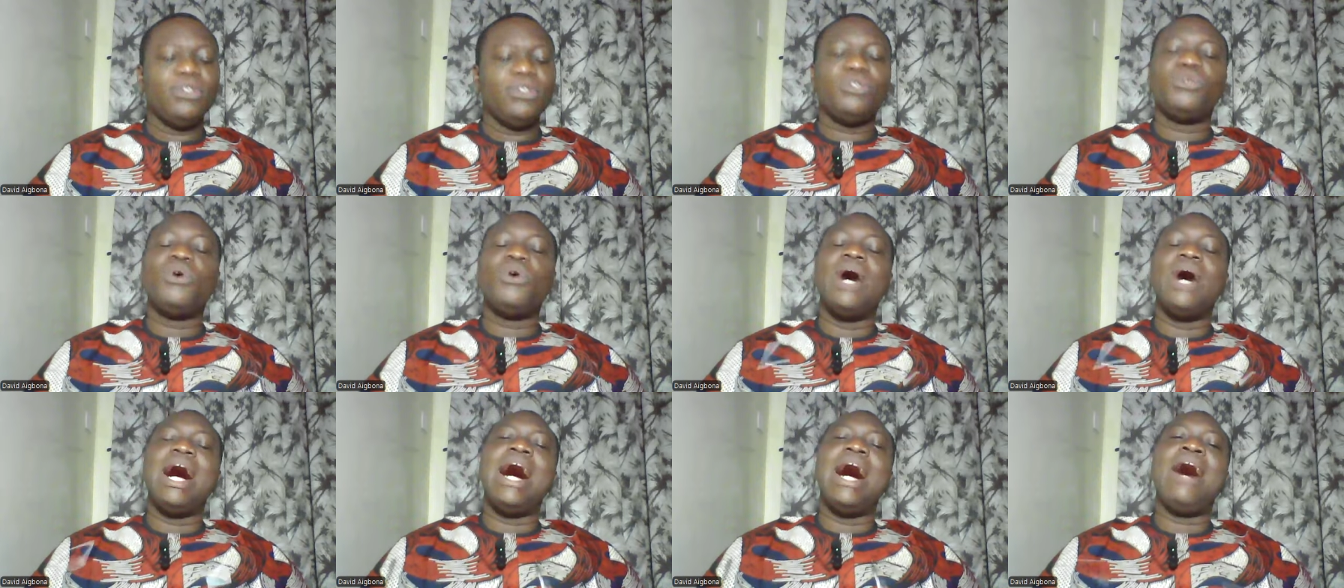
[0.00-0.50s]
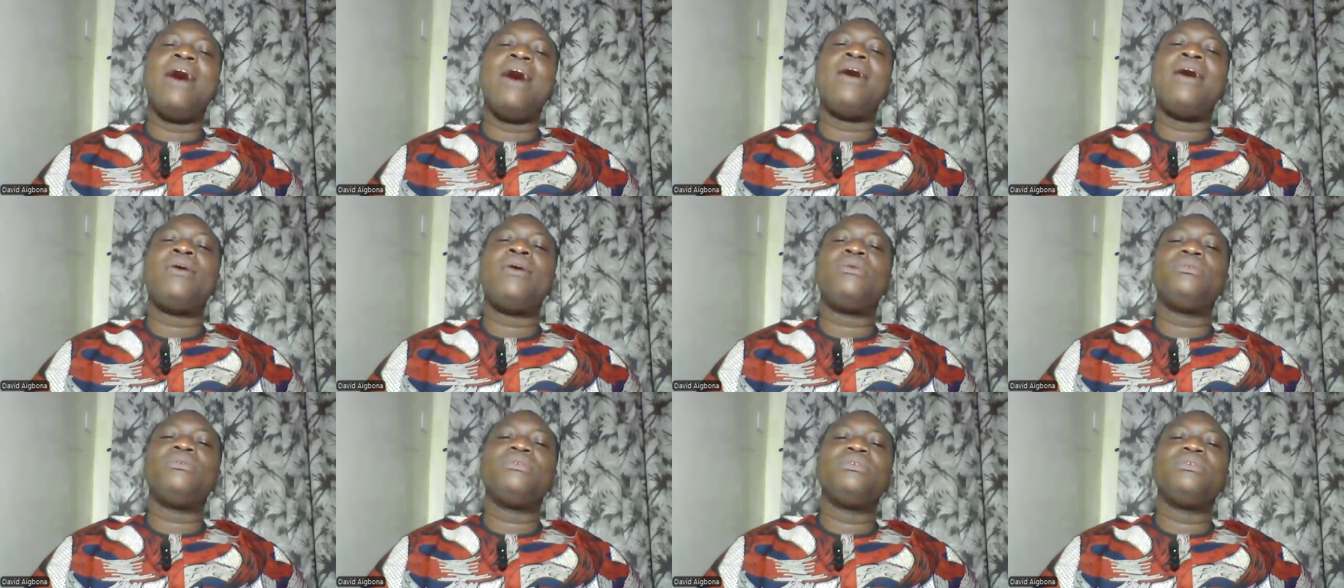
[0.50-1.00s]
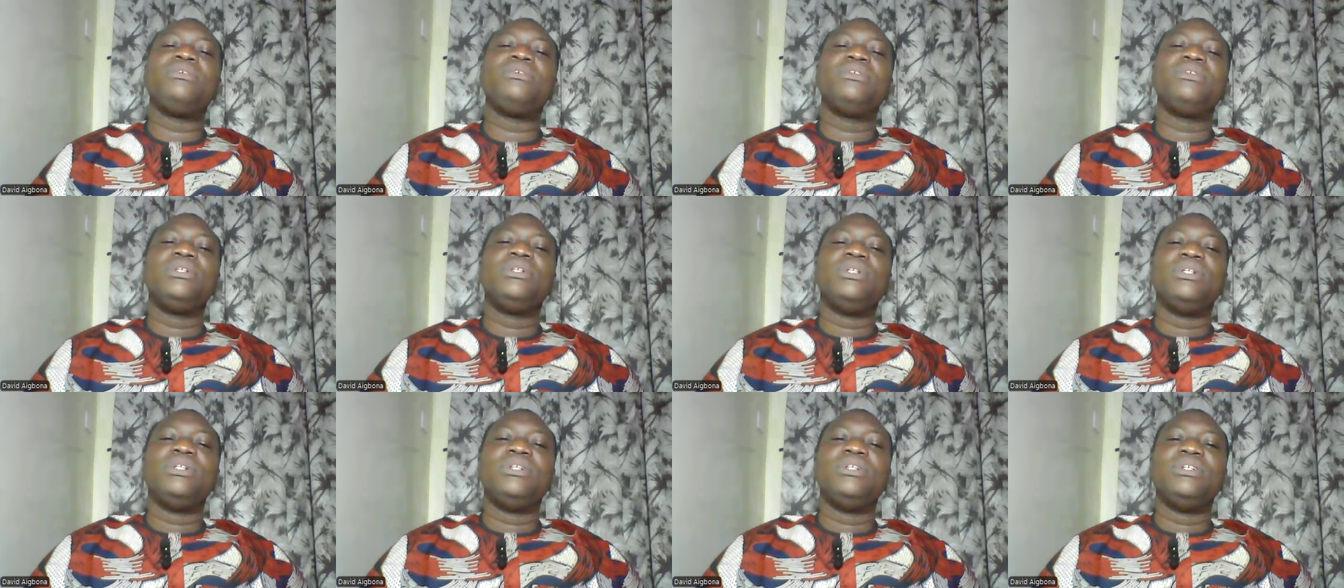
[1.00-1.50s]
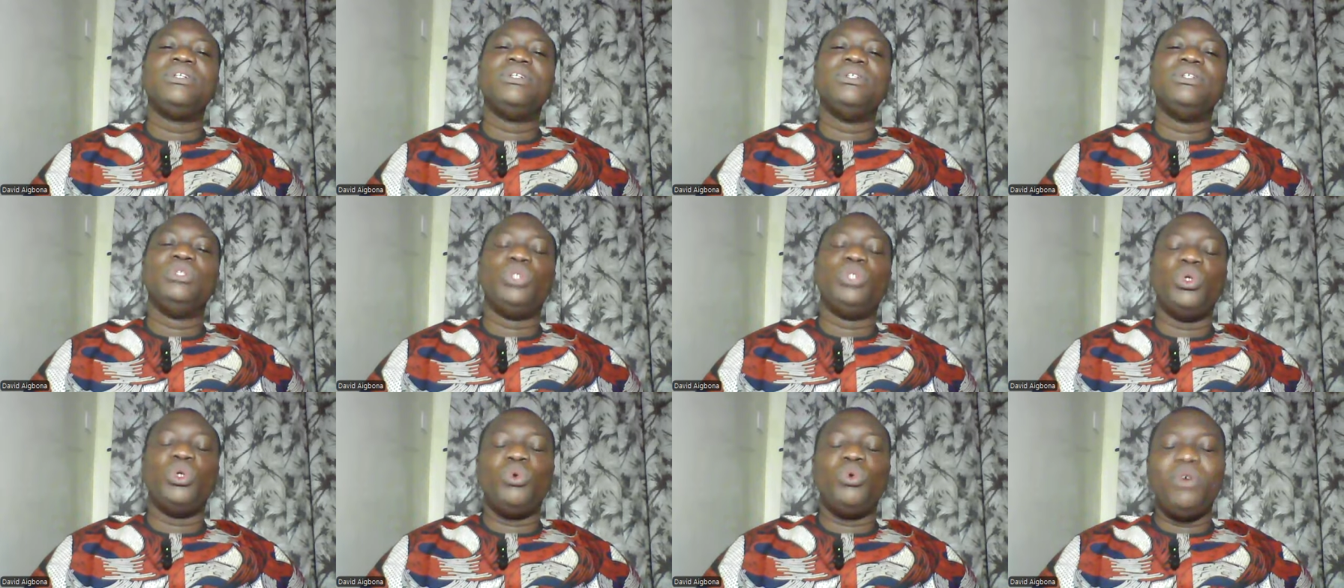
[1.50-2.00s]
So, how
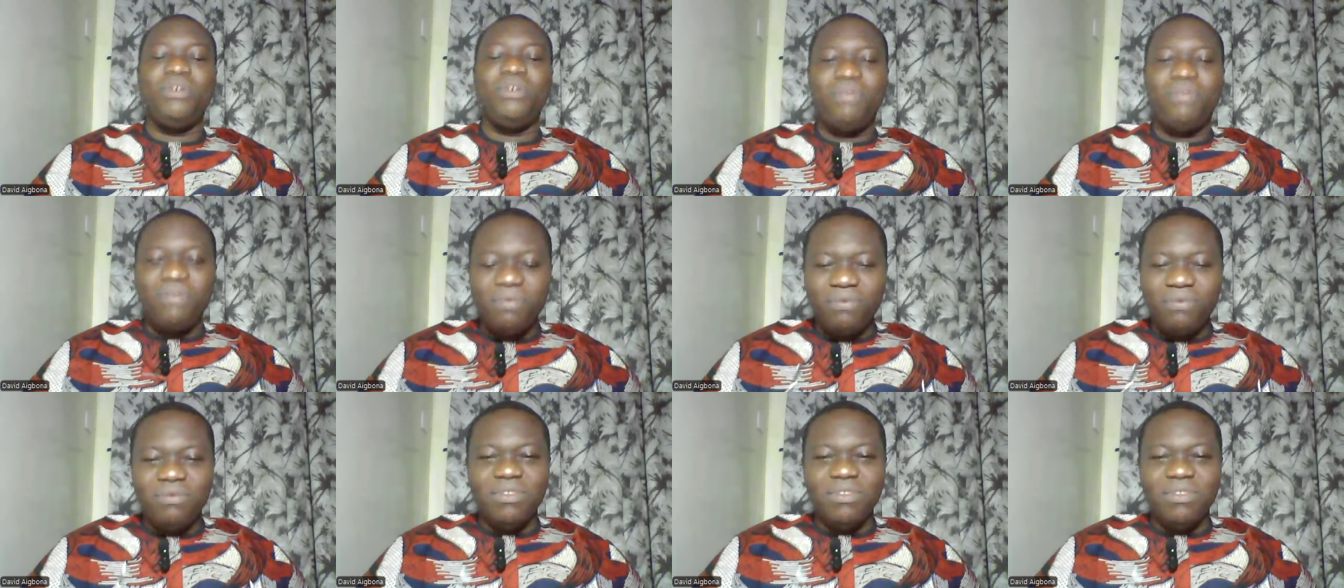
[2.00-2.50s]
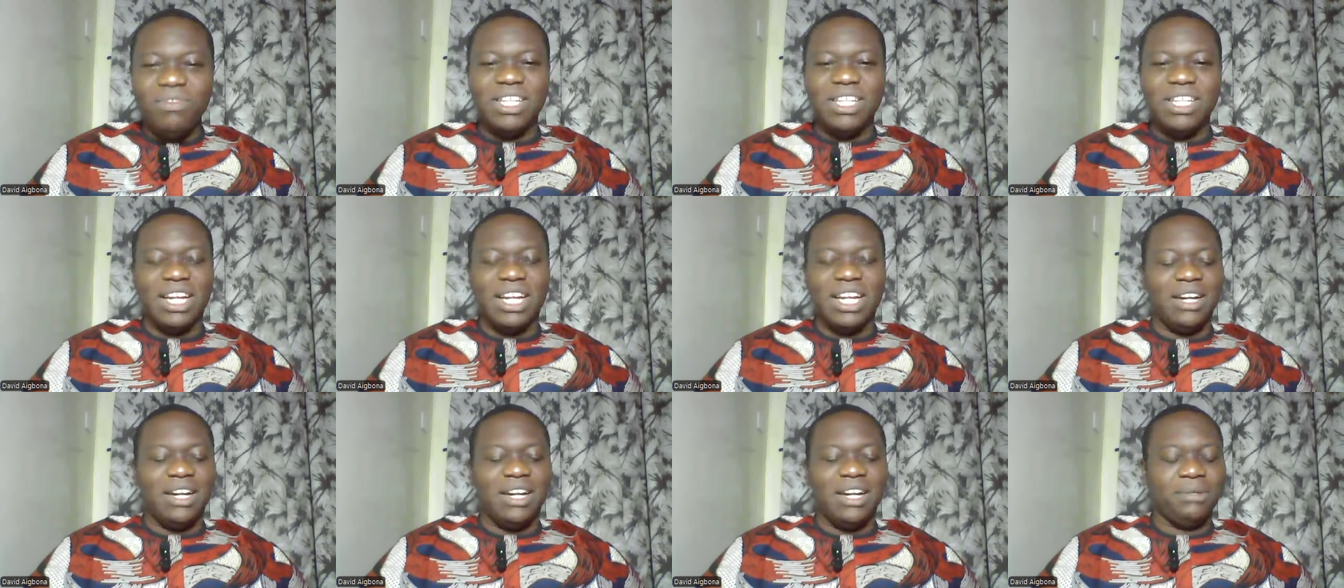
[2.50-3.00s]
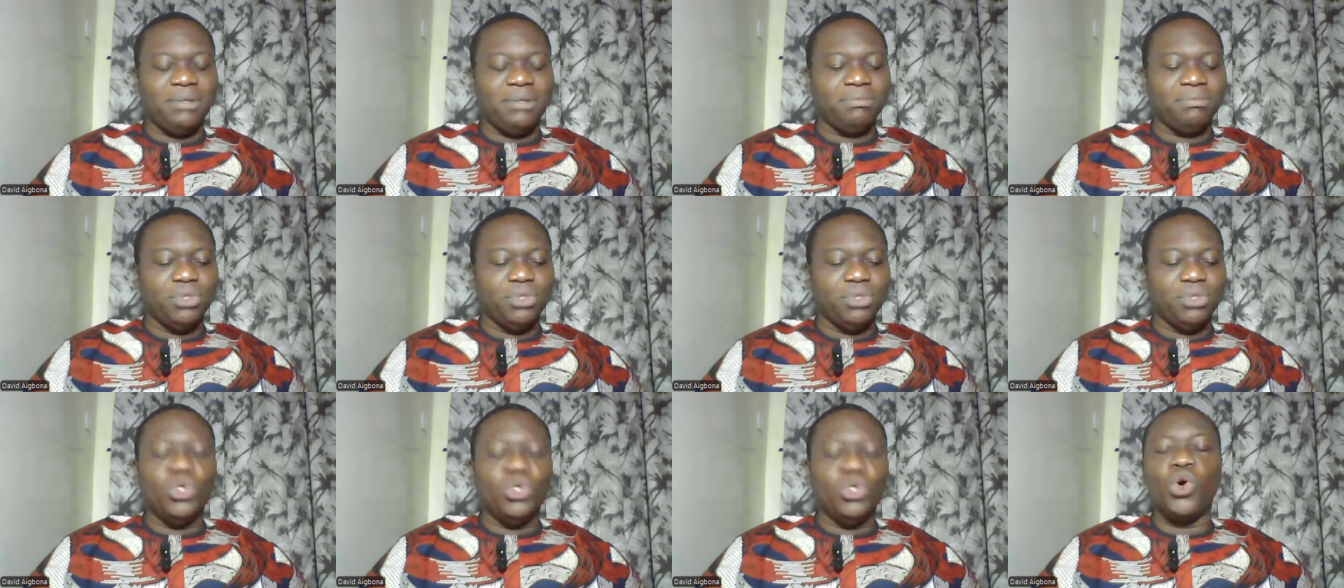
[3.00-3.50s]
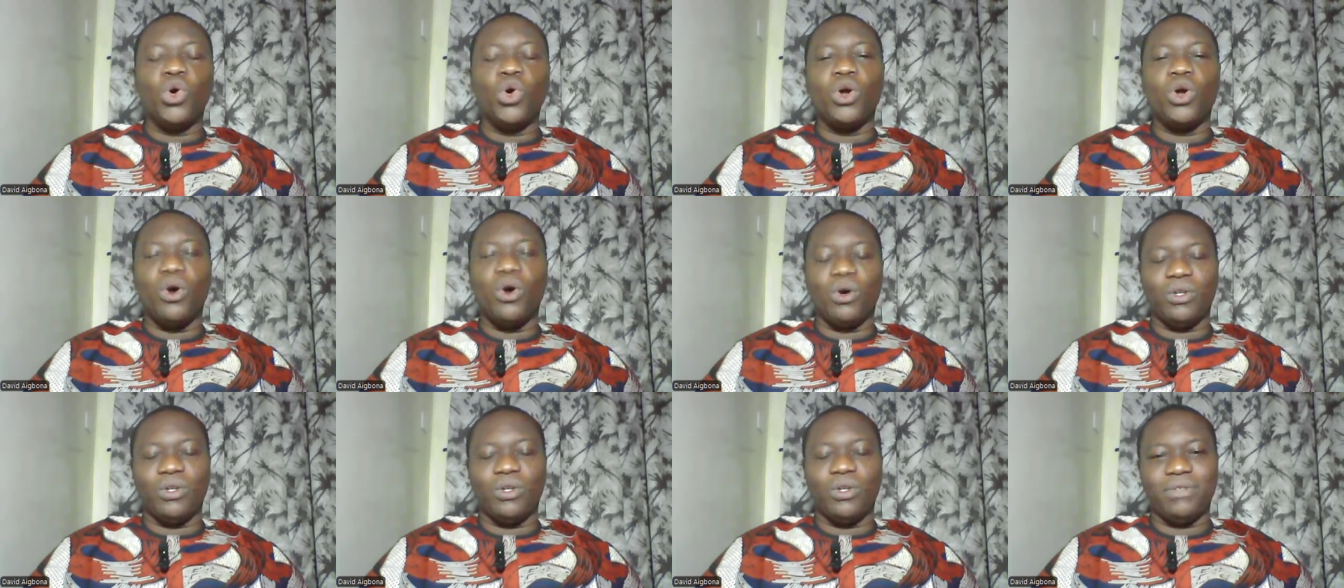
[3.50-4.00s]
do we um, know
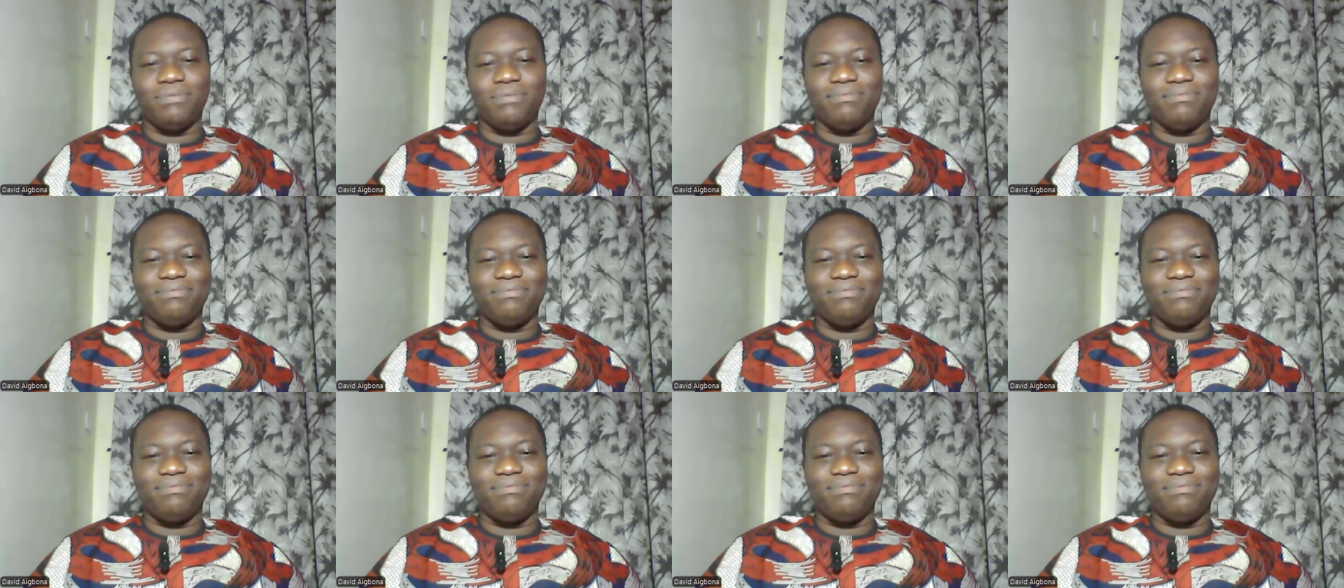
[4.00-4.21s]
God?